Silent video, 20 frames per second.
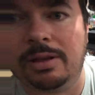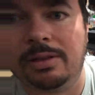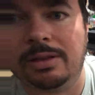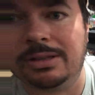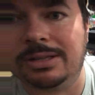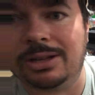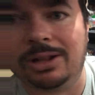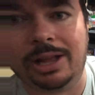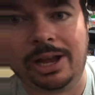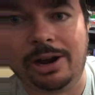
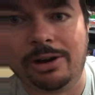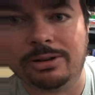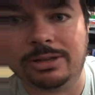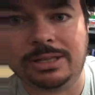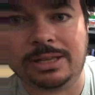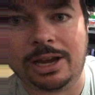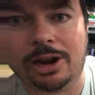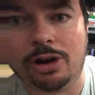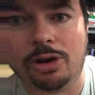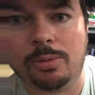This glare is
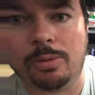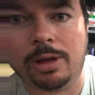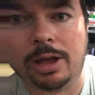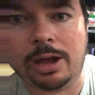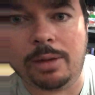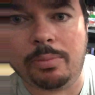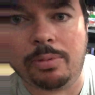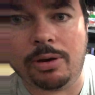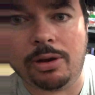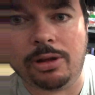terrible,
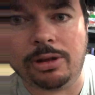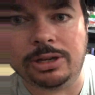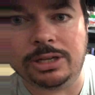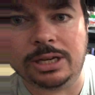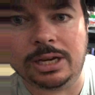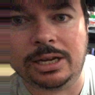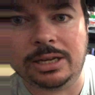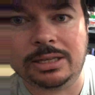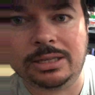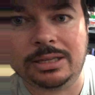I
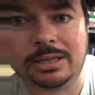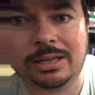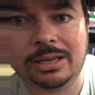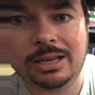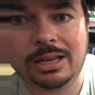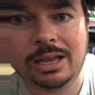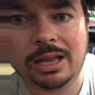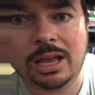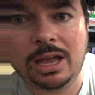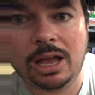apologize.
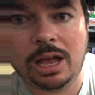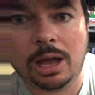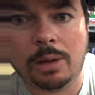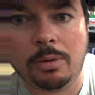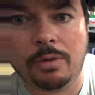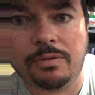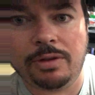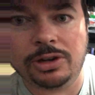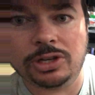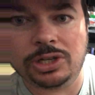I'm
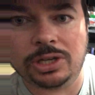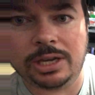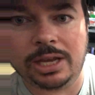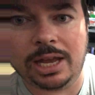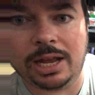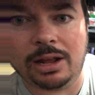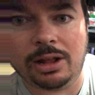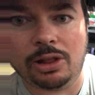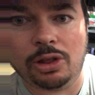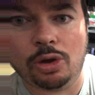eventually
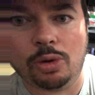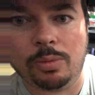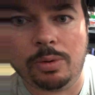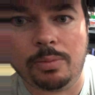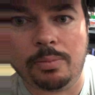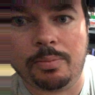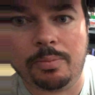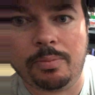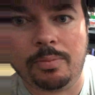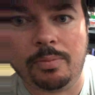get a little
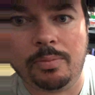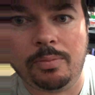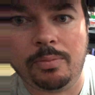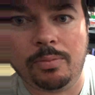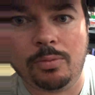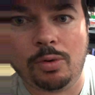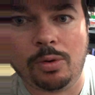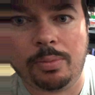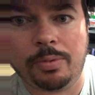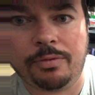bit
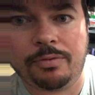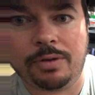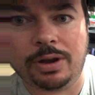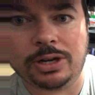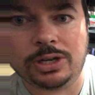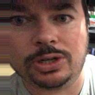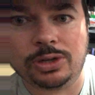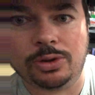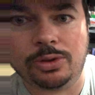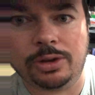more
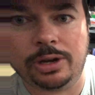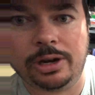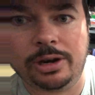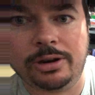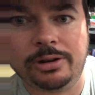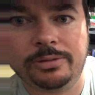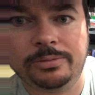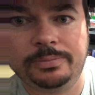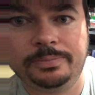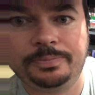professional
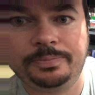here.